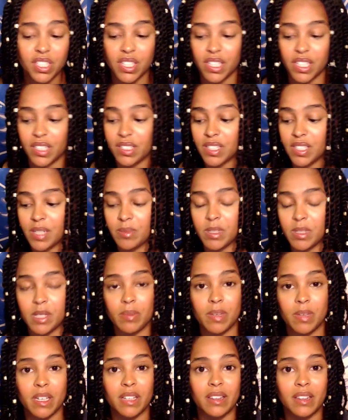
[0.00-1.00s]
there seems to
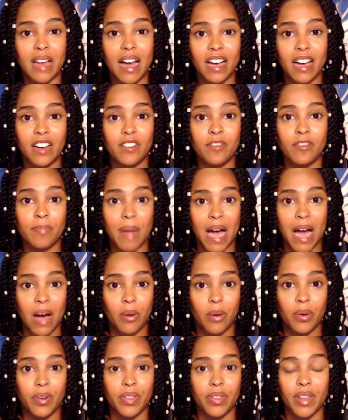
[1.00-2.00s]
be a lack of
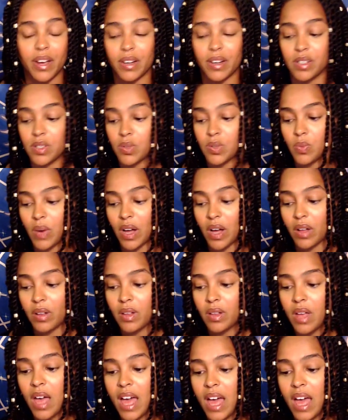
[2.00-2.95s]
power there as well